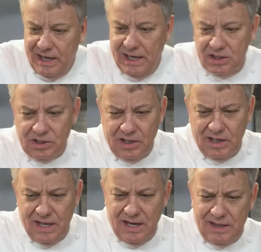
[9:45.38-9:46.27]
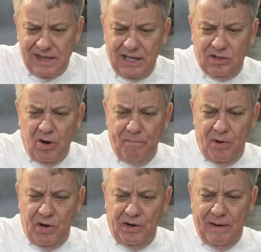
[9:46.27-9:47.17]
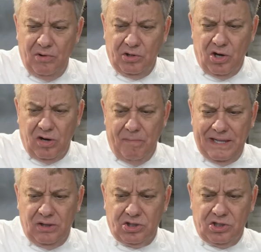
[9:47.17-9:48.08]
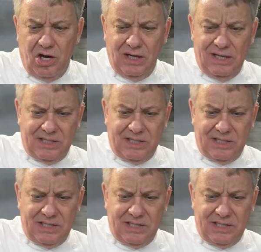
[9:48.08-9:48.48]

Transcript: in here so that the thick don't burn. I'm going to talk about the stock in